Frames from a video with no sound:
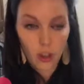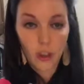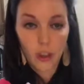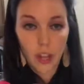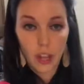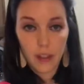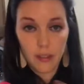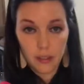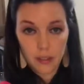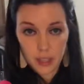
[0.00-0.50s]
a
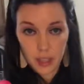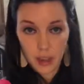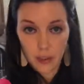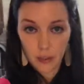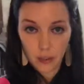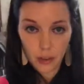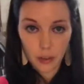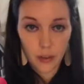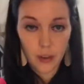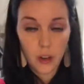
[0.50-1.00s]

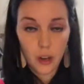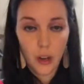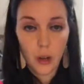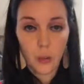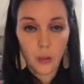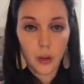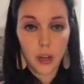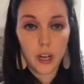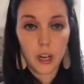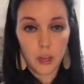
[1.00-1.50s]
lifesaver
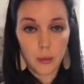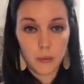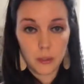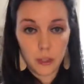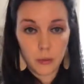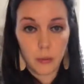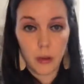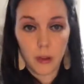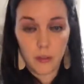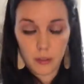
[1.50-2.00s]
when it comes
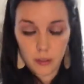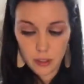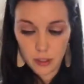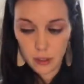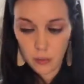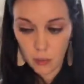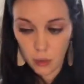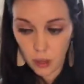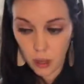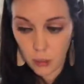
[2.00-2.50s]
to breakfast in
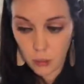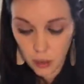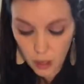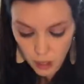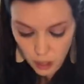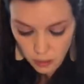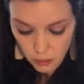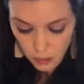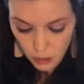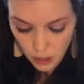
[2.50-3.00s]
the morning. My
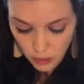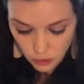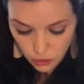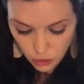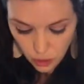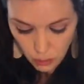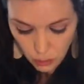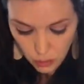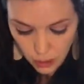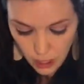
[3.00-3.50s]
husband loves
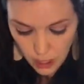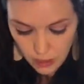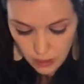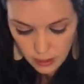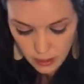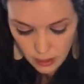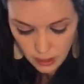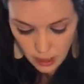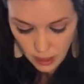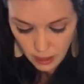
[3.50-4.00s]
scrambled
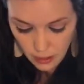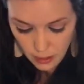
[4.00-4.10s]
eggs, and